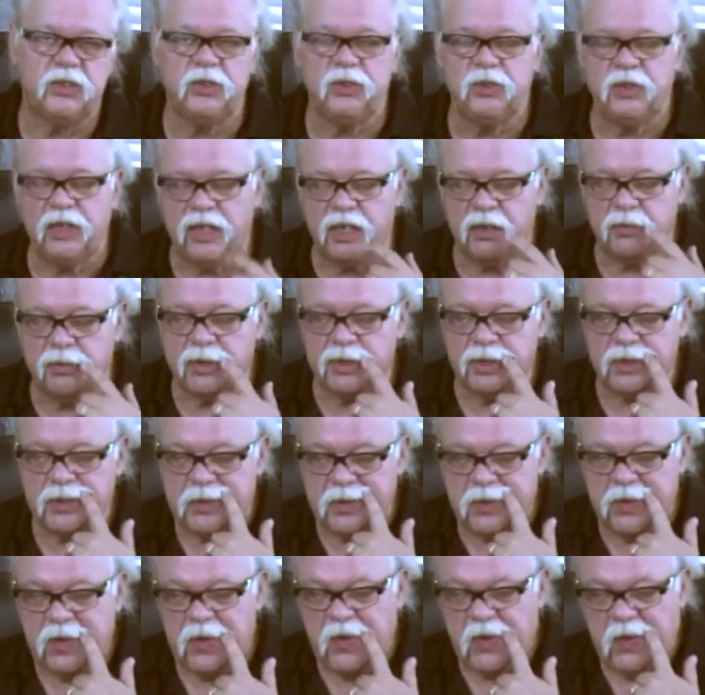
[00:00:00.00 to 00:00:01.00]
you name it.
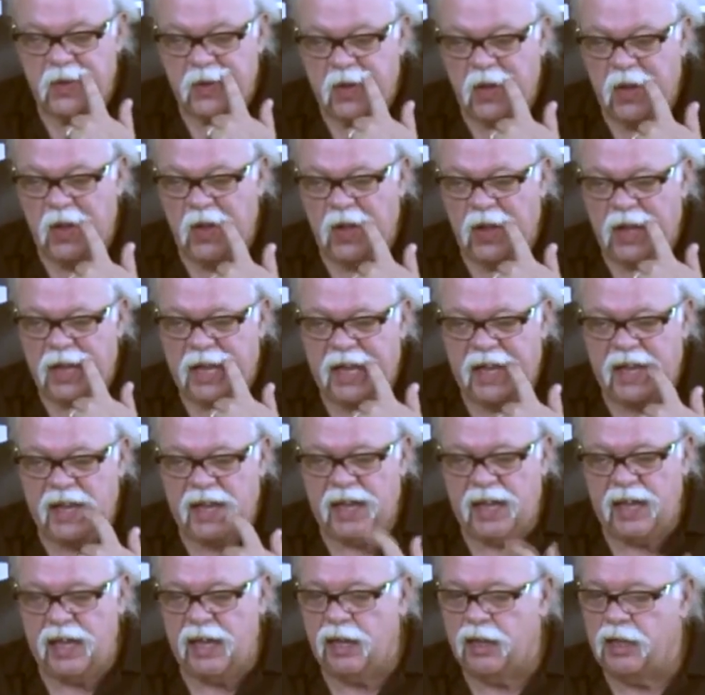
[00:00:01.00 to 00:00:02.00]

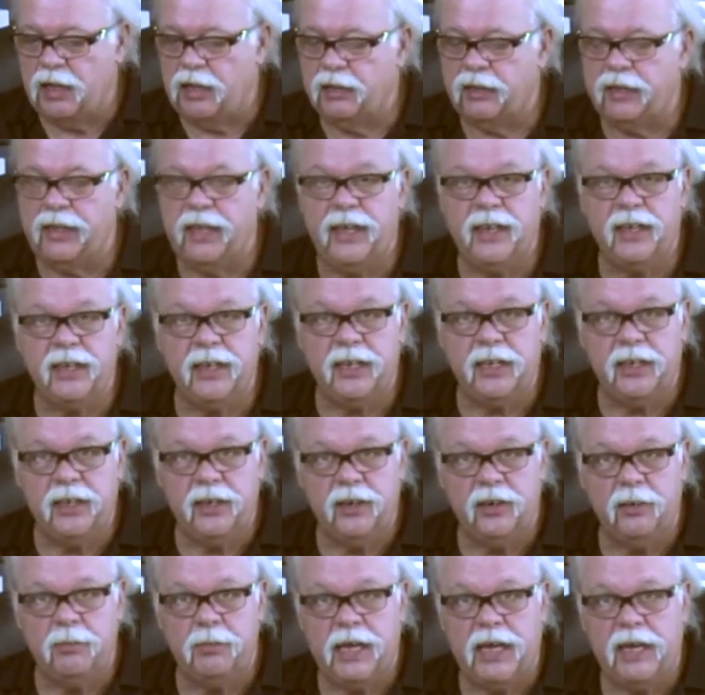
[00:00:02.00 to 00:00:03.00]
Andy
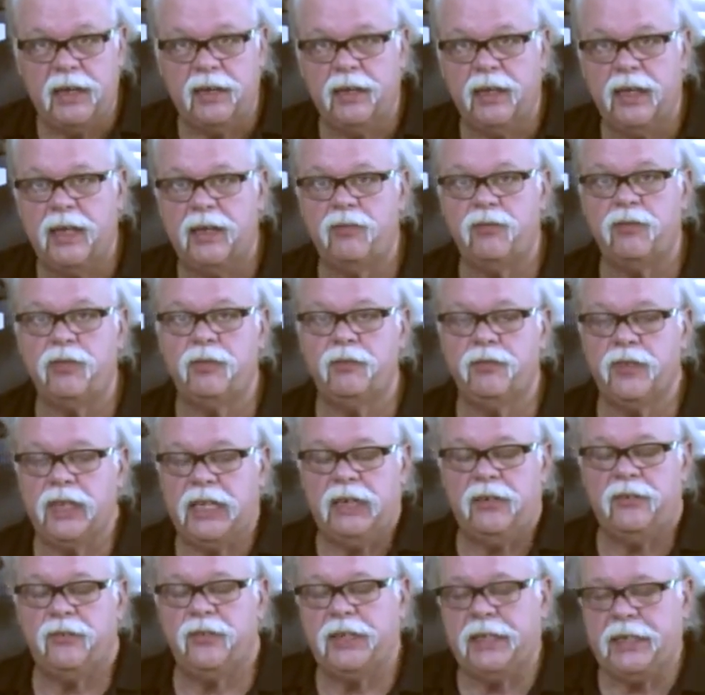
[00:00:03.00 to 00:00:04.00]
here, back again from
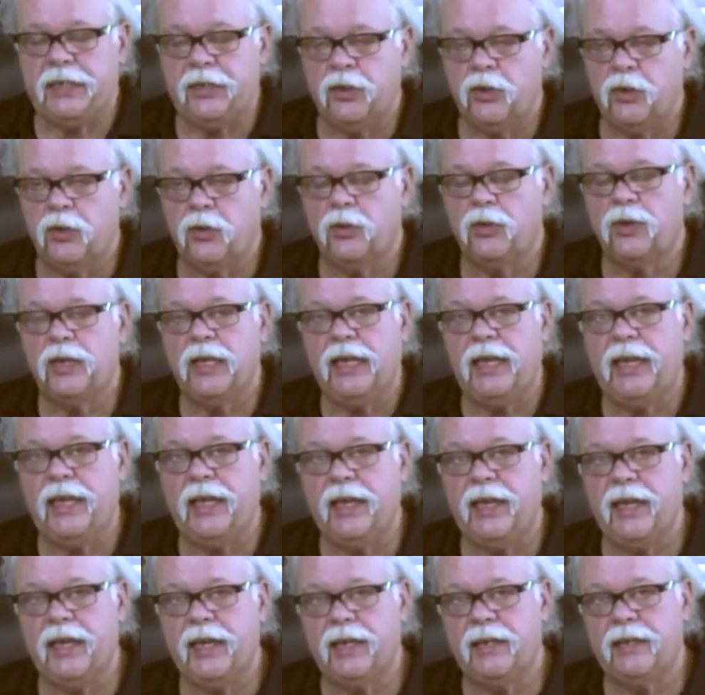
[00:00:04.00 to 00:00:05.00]
Vader Video,
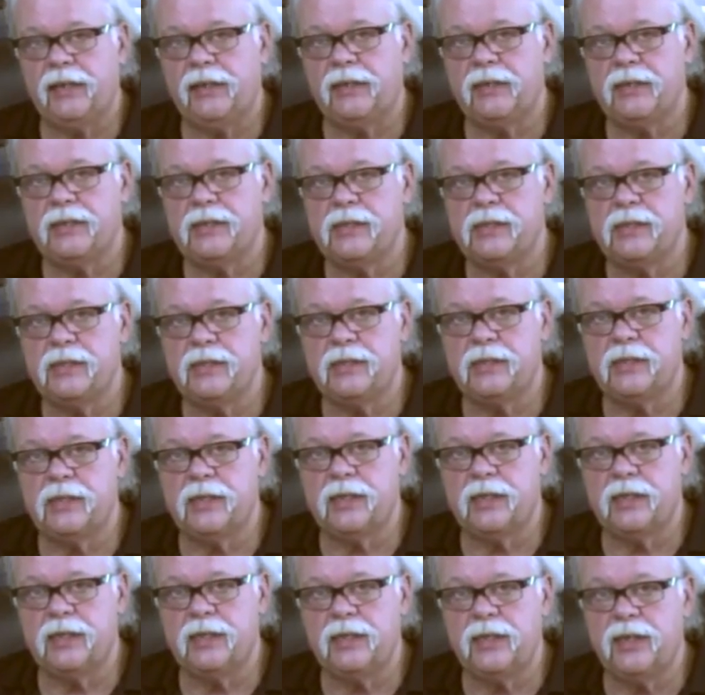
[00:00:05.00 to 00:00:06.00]
and this is
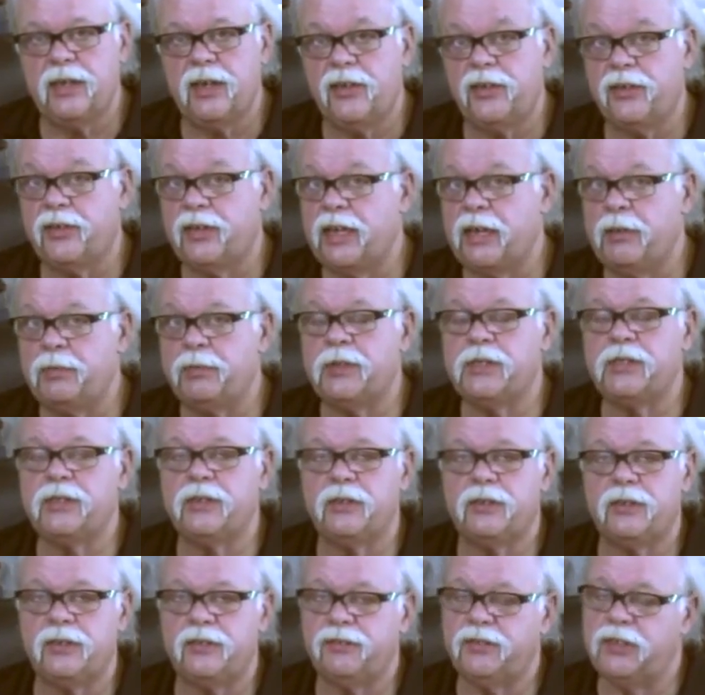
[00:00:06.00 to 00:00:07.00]
another
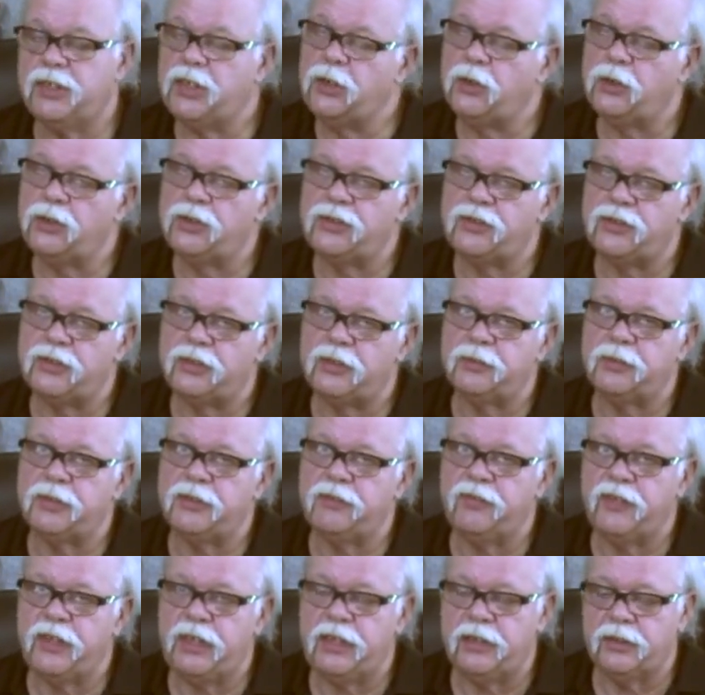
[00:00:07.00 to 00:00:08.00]
episode of Notes from the
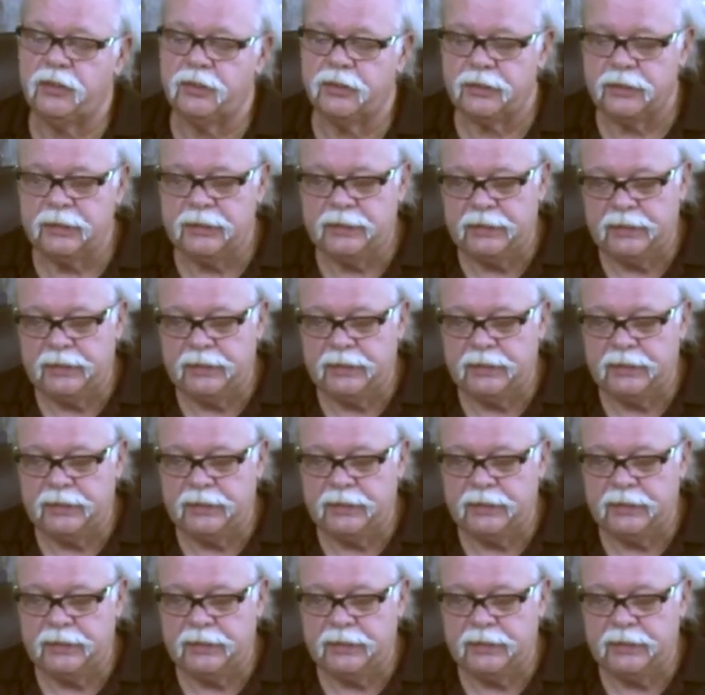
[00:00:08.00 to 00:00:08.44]
Field.